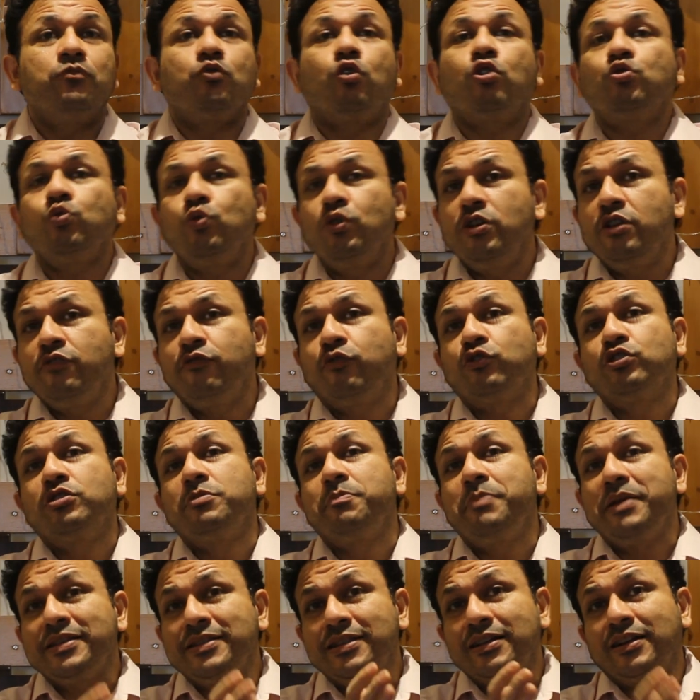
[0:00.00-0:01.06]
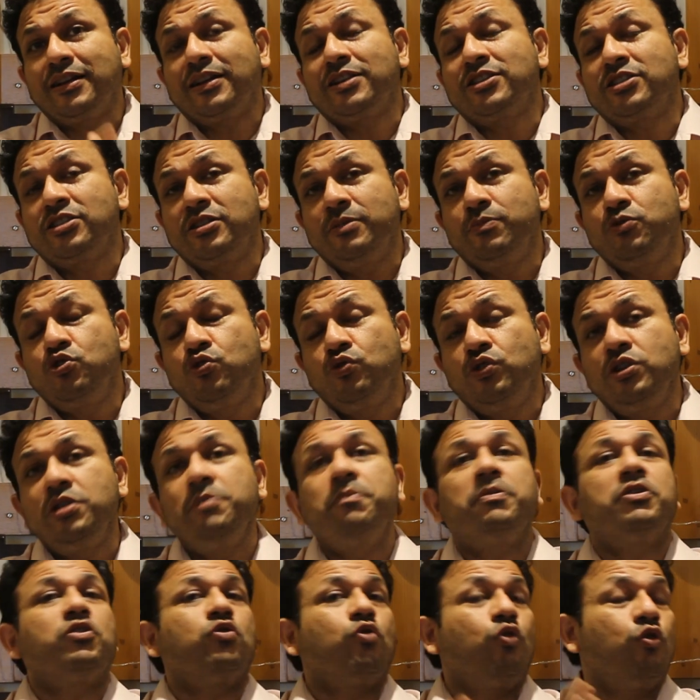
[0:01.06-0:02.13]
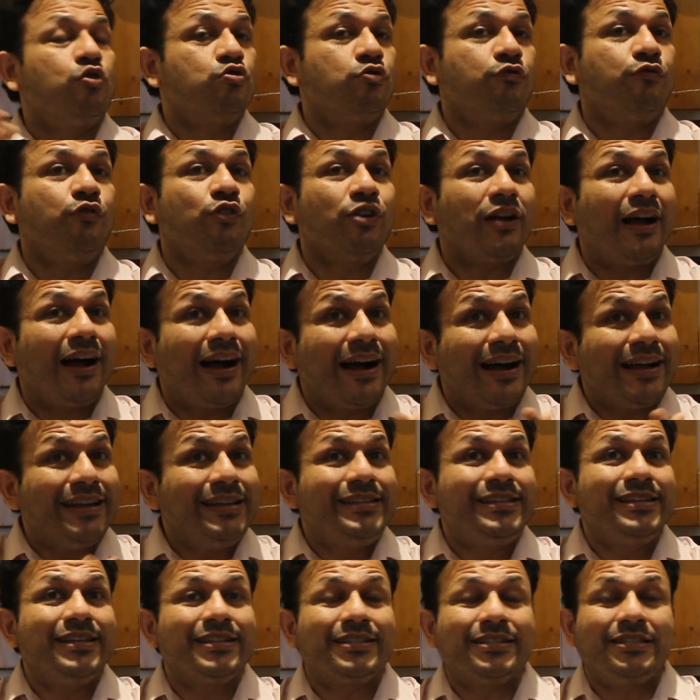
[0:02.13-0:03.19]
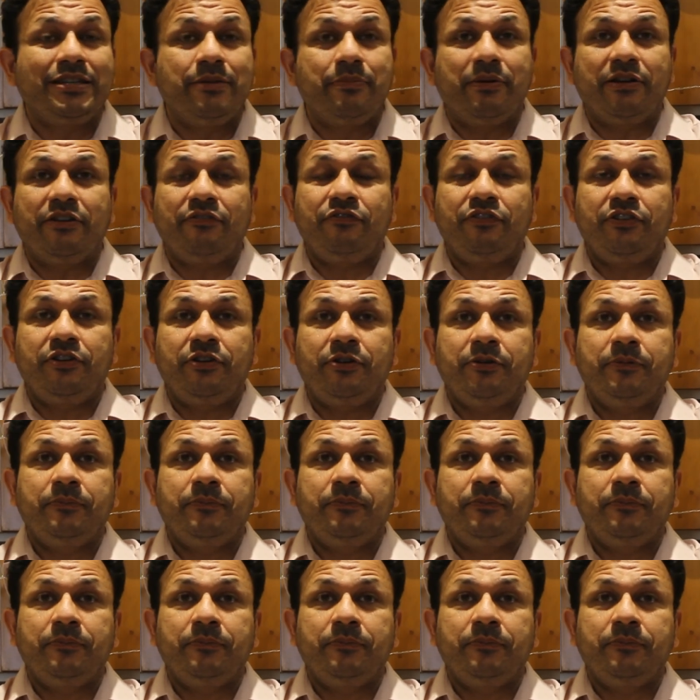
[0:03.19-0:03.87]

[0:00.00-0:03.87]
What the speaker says: not only for the basic customs duty but also for IGST benefit.